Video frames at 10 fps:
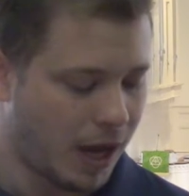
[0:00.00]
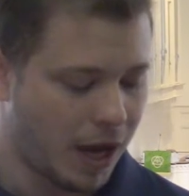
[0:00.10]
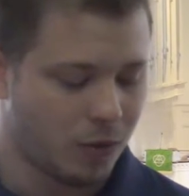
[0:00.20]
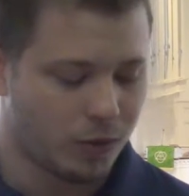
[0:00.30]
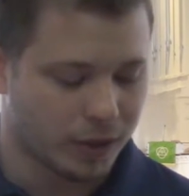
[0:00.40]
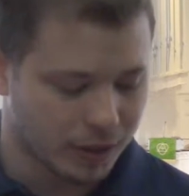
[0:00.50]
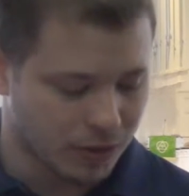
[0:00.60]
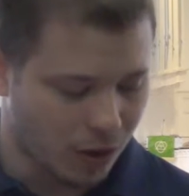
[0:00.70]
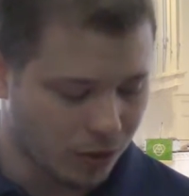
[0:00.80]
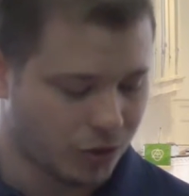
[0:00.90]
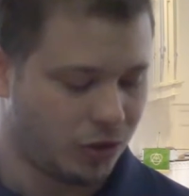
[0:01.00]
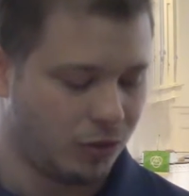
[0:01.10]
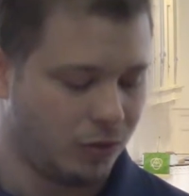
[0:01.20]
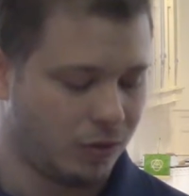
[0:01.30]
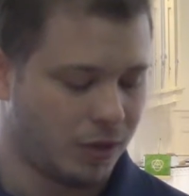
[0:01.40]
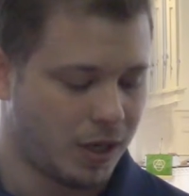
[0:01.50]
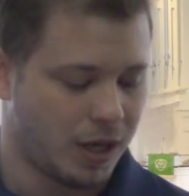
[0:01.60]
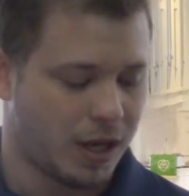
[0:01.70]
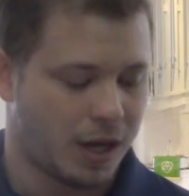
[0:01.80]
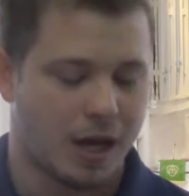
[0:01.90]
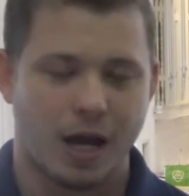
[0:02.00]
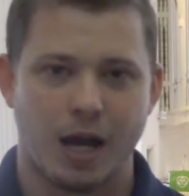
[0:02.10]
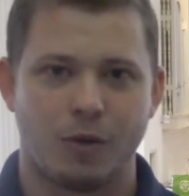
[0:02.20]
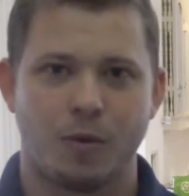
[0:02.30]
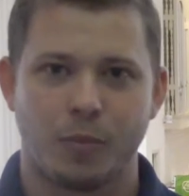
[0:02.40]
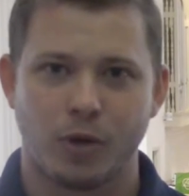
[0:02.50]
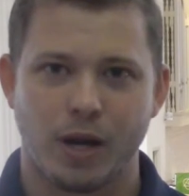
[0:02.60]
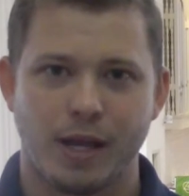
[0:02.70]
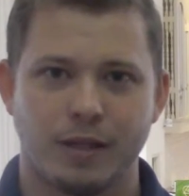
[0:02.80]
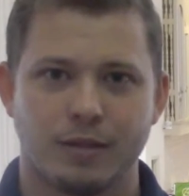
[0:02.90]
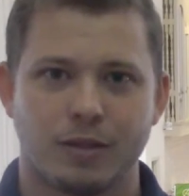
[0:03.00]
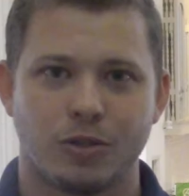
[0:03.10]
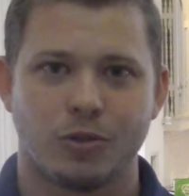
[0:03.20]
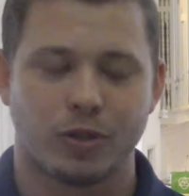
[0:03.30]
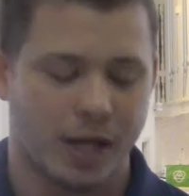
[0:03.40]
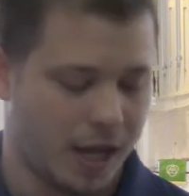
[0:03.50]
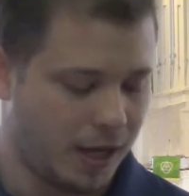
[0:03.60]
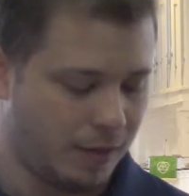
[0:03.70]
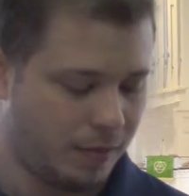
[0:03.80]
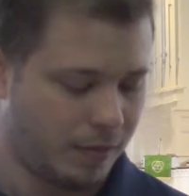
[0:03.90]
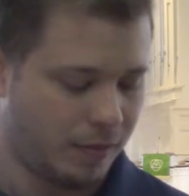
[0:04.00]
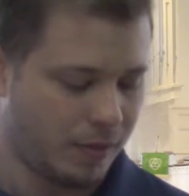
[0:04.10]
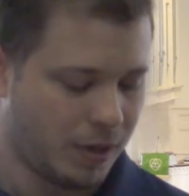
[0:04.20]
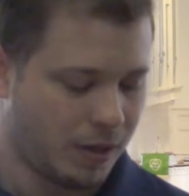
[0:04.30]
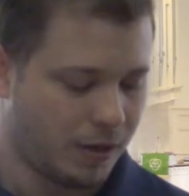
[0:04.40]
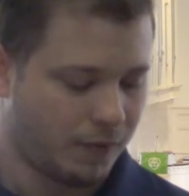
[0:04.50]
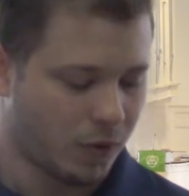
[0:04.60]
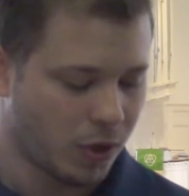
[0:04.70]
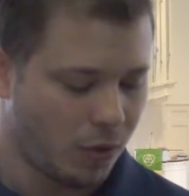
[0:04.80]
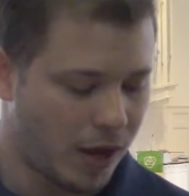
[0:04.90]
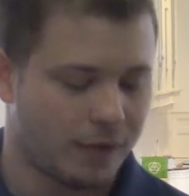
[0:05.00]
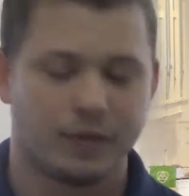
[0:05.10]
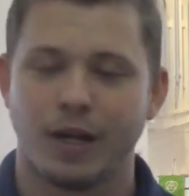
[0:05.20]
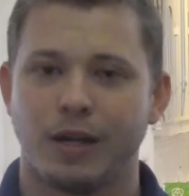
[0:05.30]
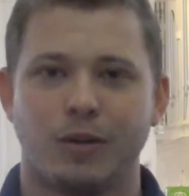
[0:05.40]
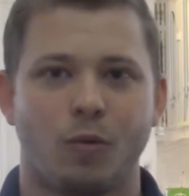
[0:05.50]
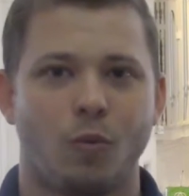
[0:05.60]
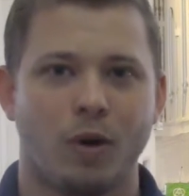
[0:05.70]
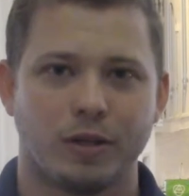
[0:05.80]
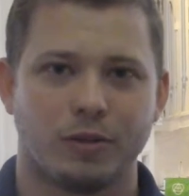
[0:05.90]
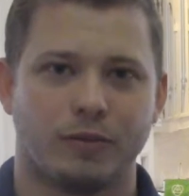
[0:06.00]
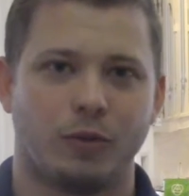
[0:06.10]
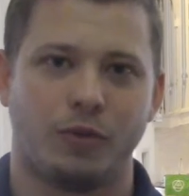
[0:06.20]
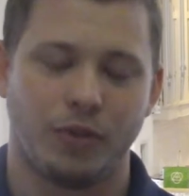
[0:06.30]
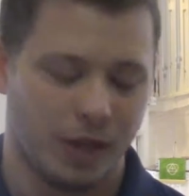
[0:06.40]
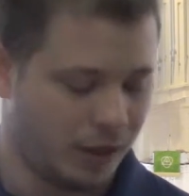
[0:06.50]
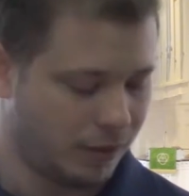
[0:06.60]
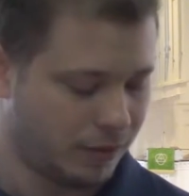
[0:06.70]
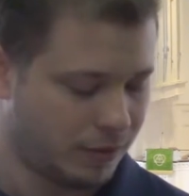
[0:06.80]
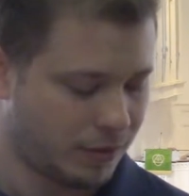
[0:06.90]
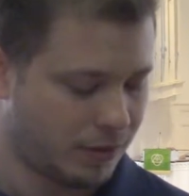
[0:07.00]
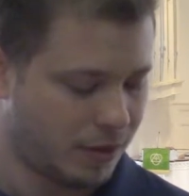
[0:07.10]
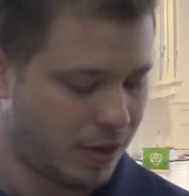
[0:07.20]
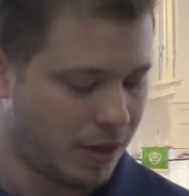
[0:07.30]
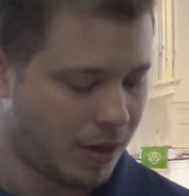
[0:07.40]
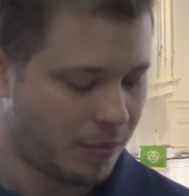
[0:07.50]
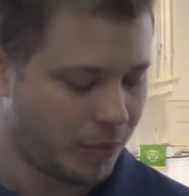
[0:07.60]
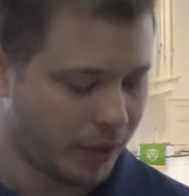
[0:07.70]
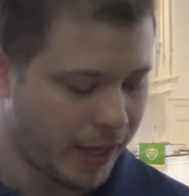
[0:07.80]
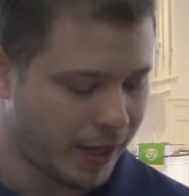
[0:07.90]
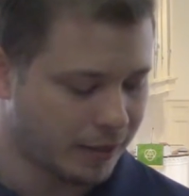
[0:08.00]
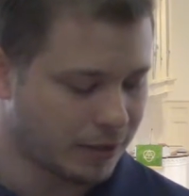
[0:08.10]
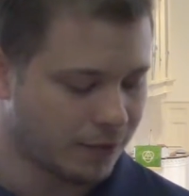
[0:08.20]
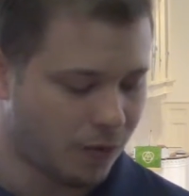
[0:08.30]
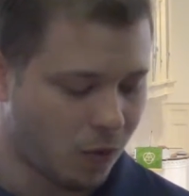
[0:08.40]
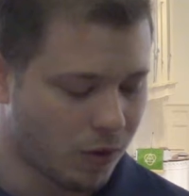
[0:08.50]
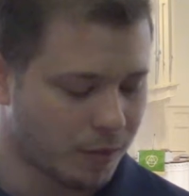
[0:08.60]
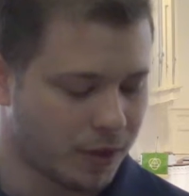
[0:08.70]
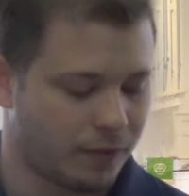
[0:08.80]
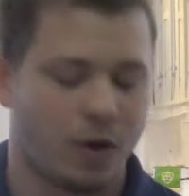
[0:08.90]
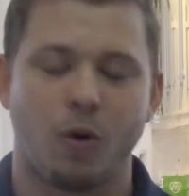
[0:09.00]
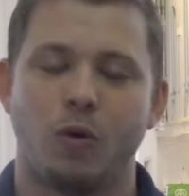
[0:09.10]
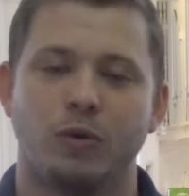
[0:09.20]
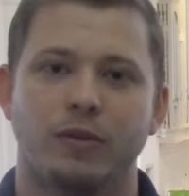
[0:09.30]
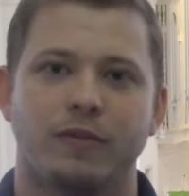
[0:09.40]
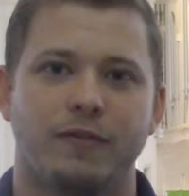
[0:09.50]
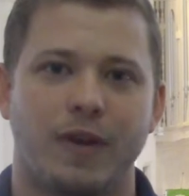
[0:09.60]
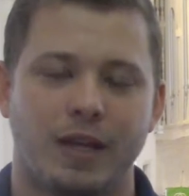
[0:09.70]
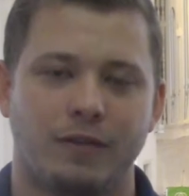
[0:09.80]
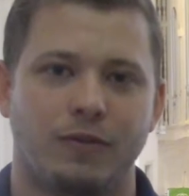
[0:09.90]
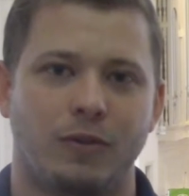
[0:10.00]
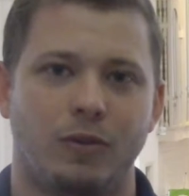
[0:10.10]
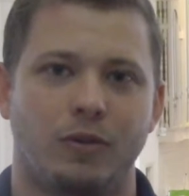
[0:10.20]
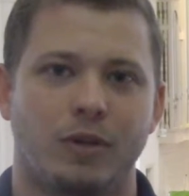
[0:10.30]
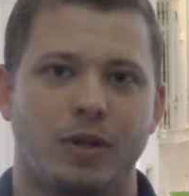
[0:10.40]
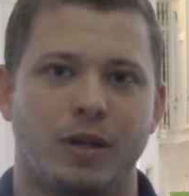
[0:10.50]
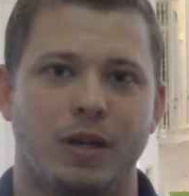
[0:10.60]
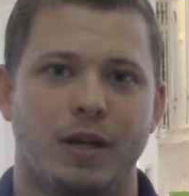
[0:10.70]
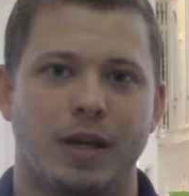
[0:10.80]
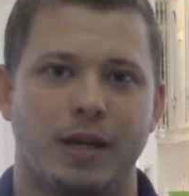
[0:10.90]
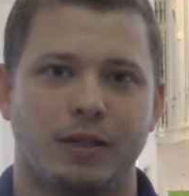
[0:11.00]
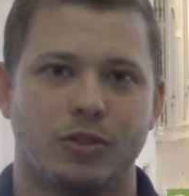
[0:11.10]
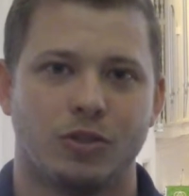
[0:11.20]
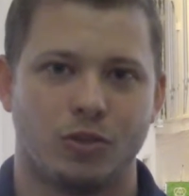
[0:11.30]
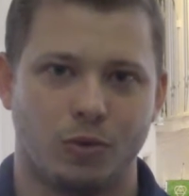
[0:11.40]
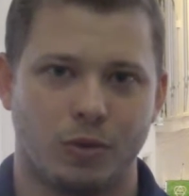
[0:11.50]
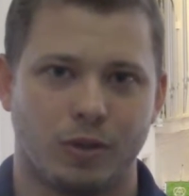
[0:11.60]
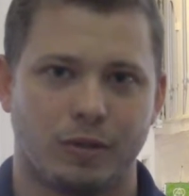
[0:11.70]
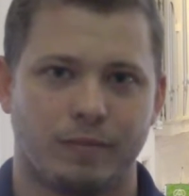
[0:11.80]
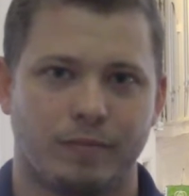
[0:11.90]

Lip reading: I will exalt you. I will praise your name, for you have done wonderful things, plans formed of old, faithful and sure.